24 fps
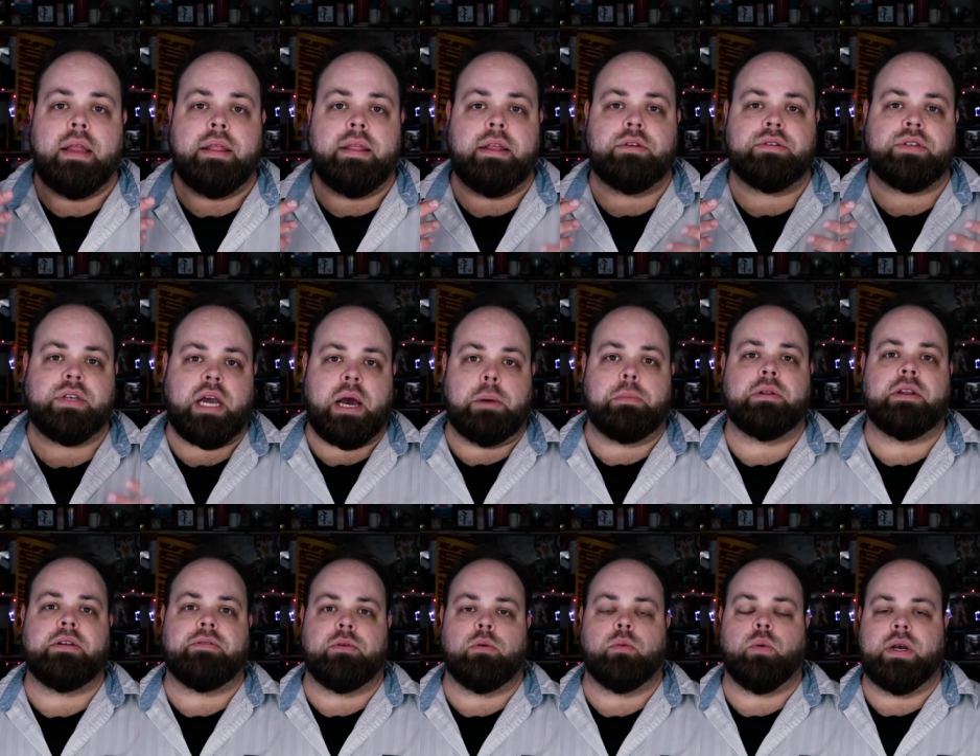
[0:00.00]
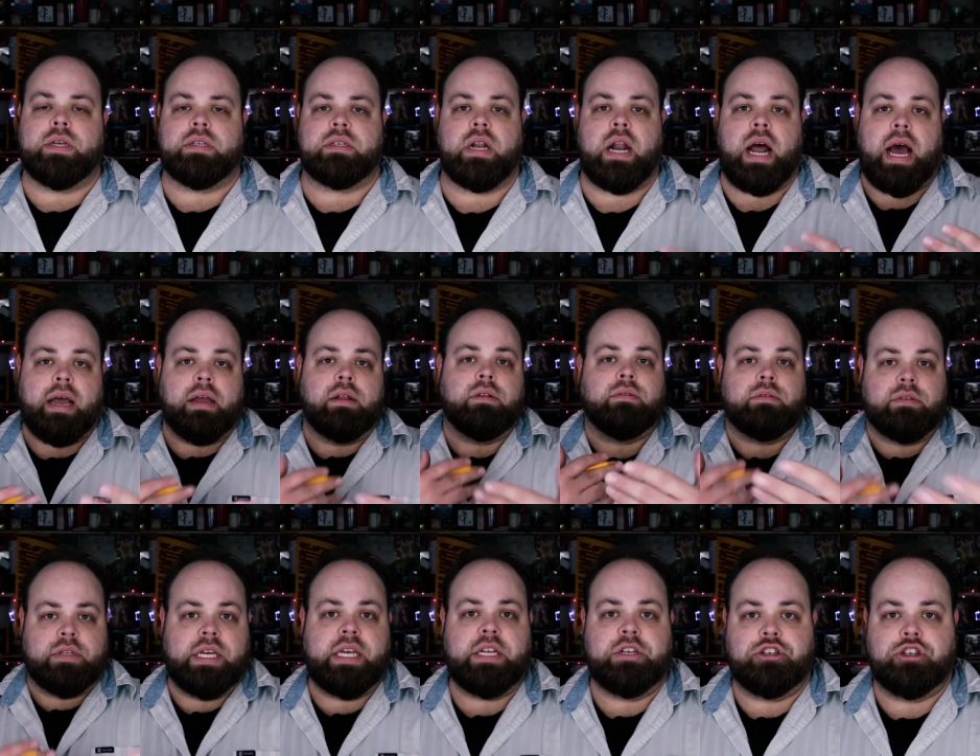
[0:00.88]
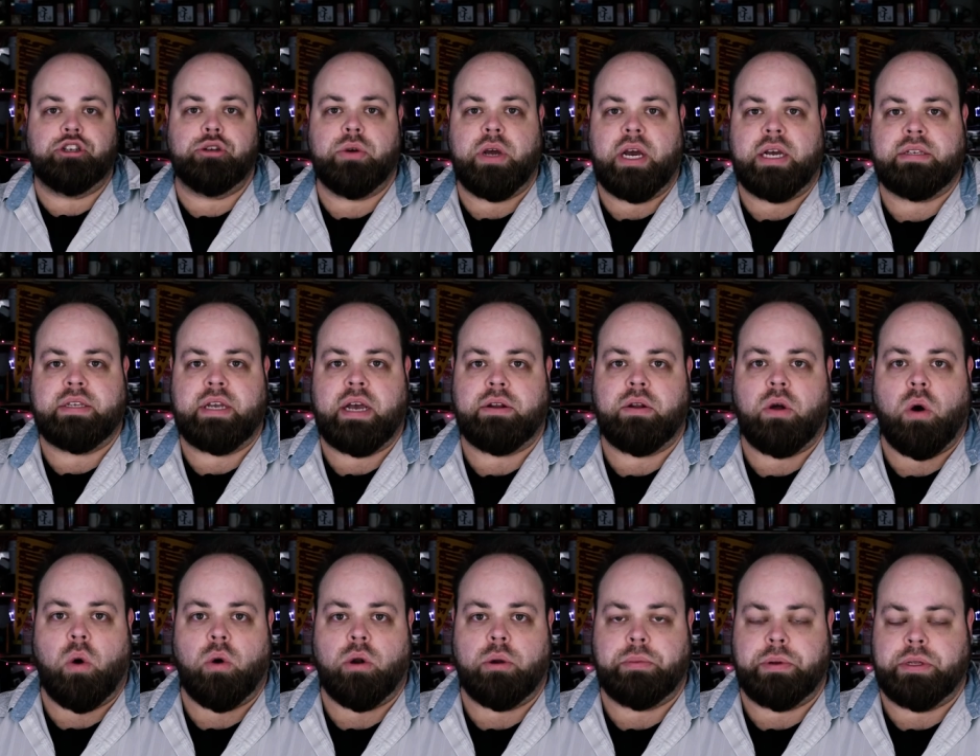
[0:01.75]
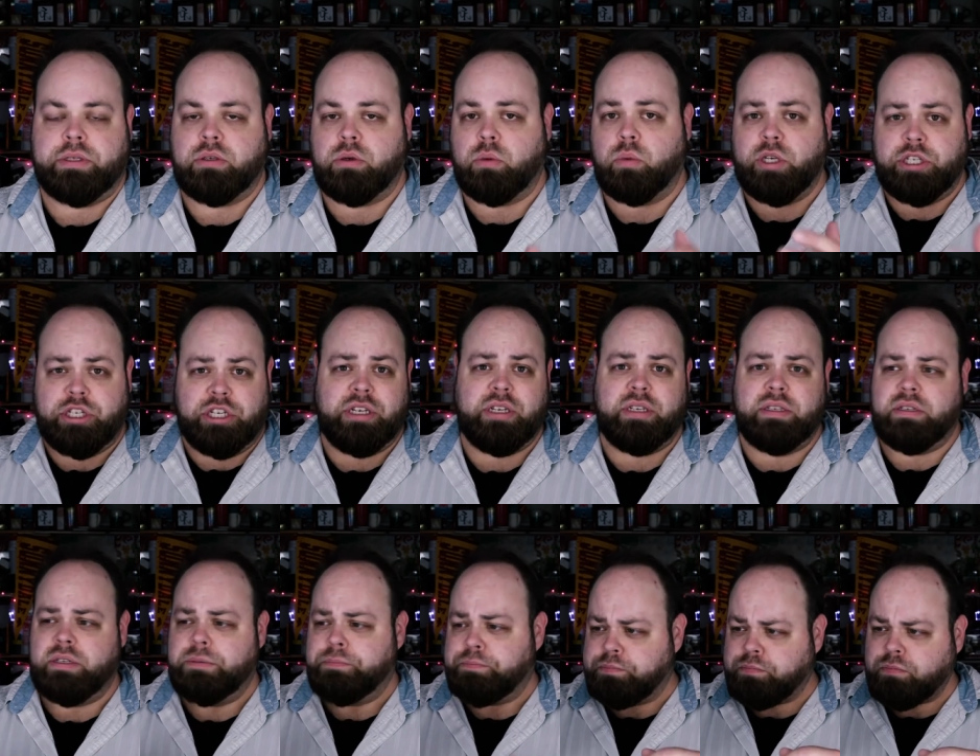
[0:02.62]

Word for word: there's a couple different ways that I teach you guys how to hold a pencil, which is